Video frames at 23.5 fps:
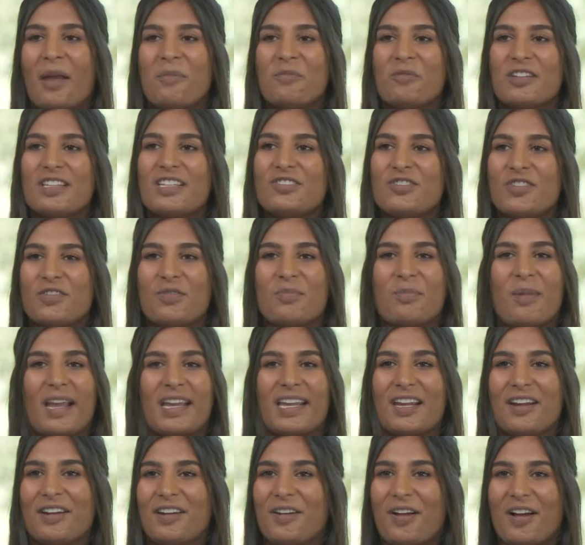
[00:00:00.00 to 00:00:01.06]
I'm really driven by
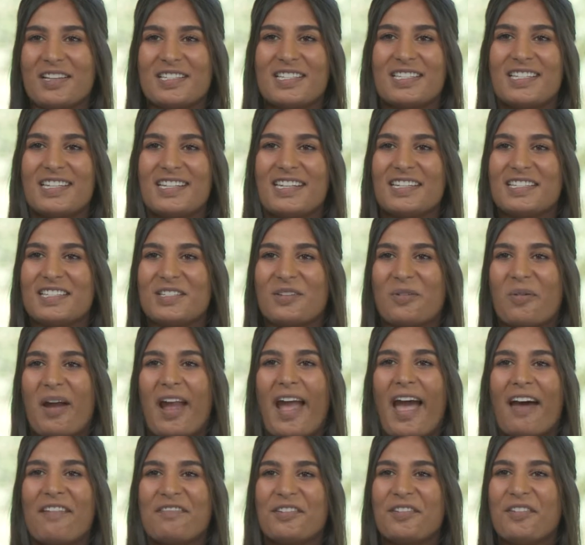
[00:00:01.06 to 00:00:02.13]
curiosity so I
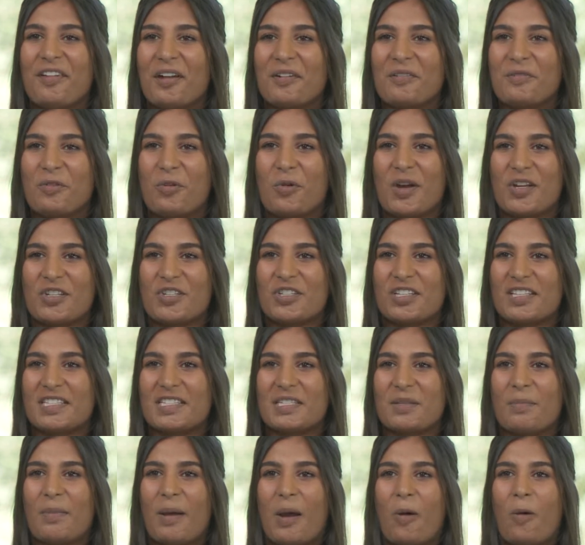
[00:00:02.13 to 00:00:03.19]
have a lot of
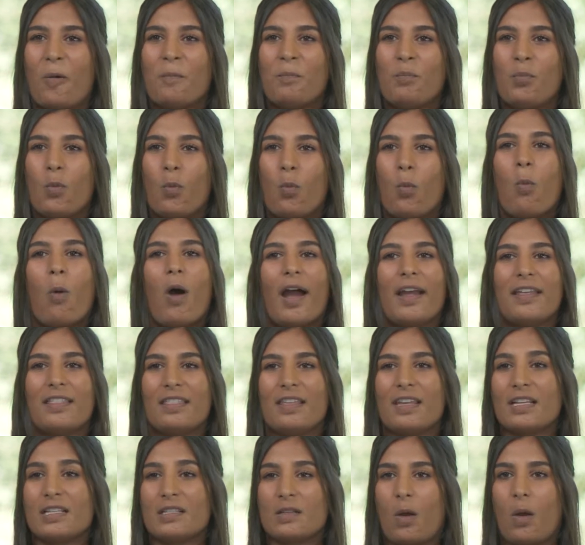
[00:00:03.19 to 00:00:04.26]
questions about why
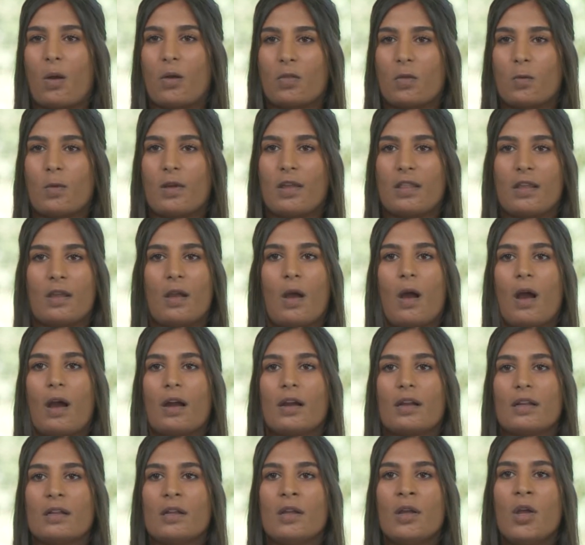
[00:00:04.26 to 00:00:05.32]
things are the way they
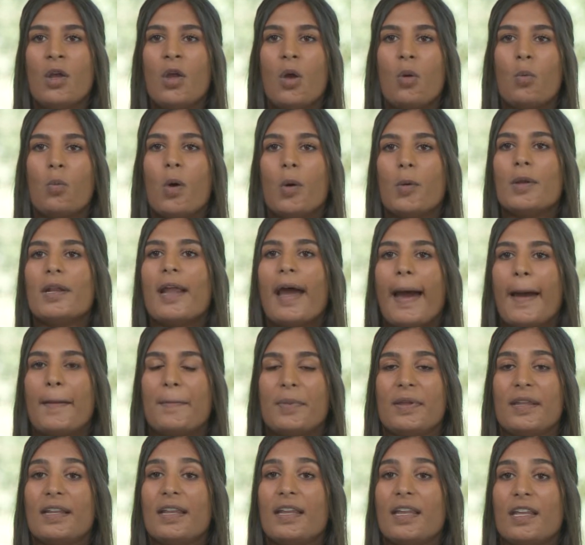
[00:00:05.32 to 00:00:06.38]
are and what would
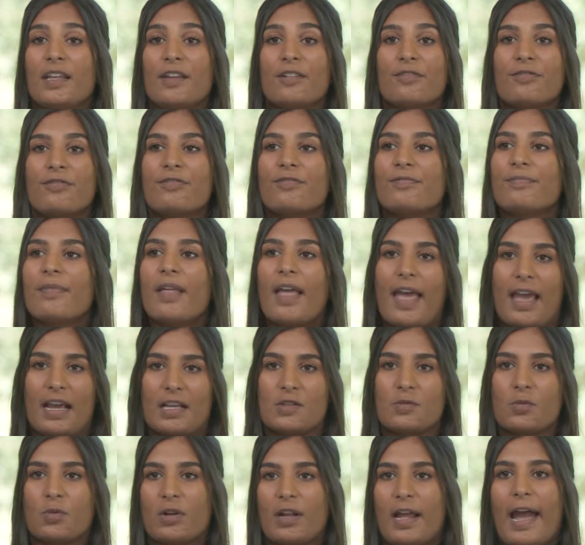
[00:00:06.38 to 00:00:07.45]
happen if
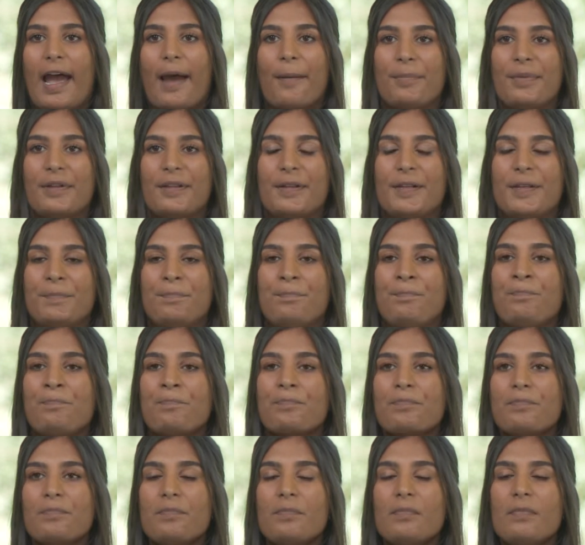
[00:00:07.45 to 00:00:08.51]
X were to happen and
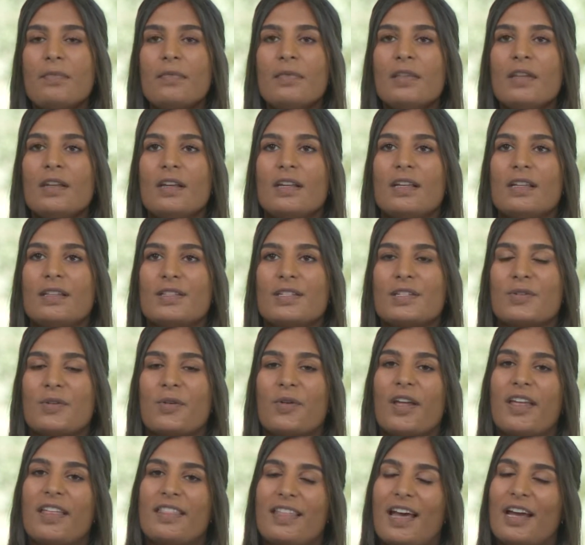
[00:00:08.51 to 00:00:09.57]
and
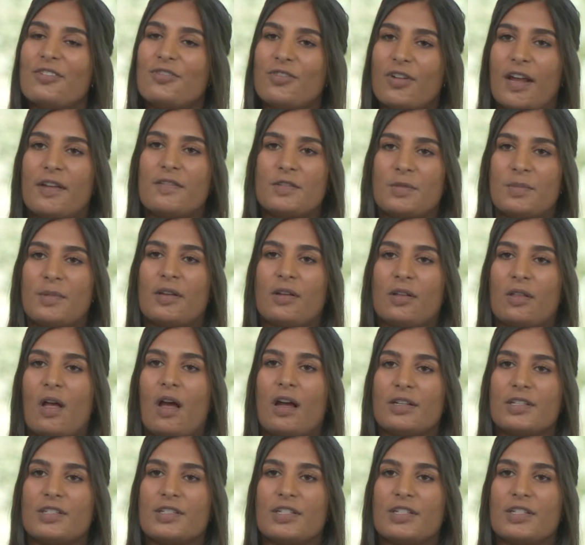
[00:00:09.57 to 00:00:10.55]
so that drives me a lot